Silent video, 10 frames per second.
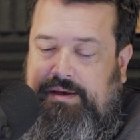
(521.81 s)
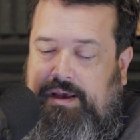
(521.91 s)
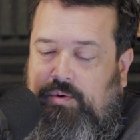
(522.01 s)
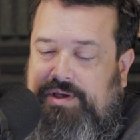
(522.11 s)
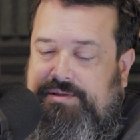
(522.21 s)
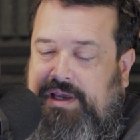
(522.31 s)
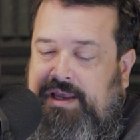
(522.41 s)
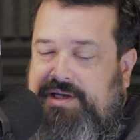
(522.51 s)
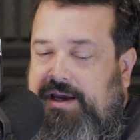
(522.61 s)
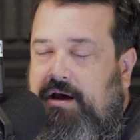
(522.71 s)
I was
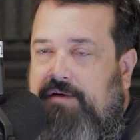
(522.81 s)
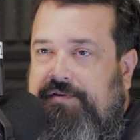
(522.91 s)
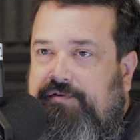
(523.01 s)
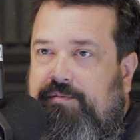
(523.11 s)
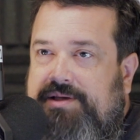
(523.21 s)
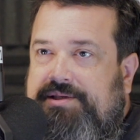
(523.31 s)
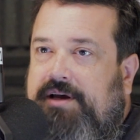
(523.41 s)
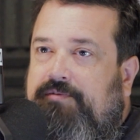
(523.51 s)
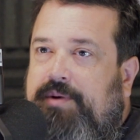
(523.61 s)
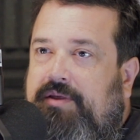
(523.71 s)
anti-coffin for
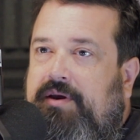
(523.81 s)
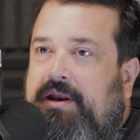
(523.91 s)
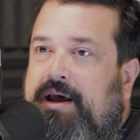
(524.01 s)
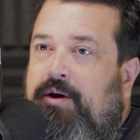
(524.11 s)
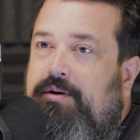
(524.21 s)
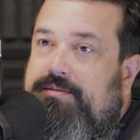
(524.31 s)
myself, but I think now.